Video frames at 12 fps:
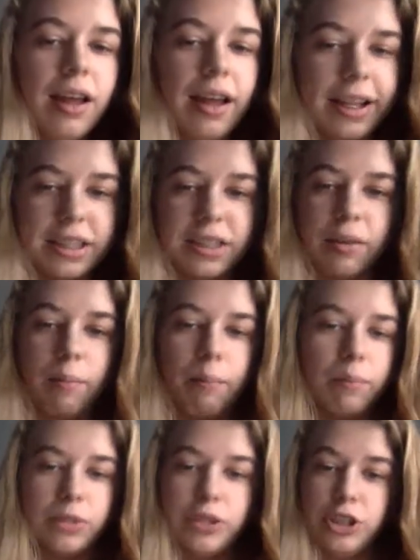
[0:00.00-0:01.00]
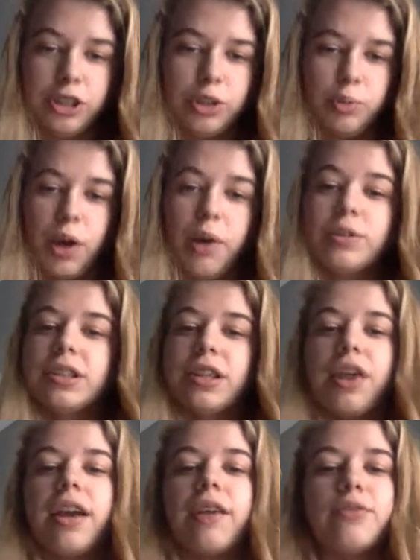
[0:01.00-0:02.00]
it's just gross to
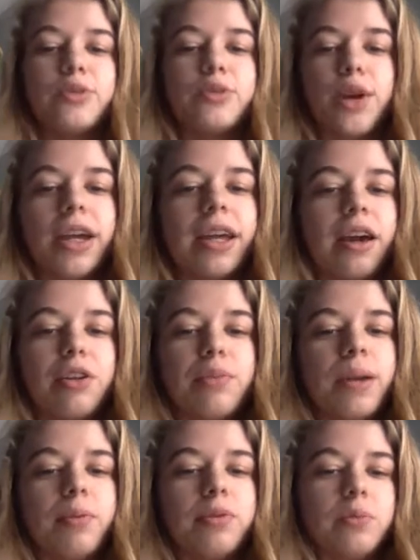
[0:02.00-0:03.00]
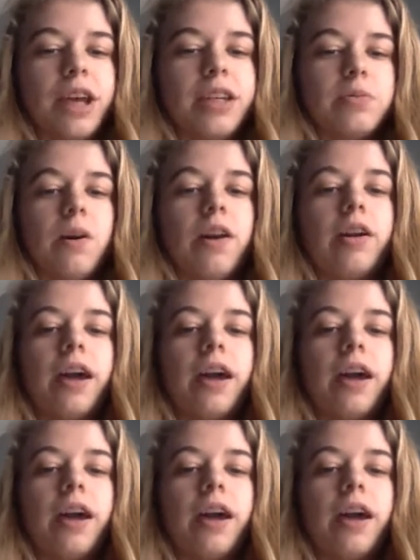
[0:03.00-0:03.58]
think of drinking other people's wastewater,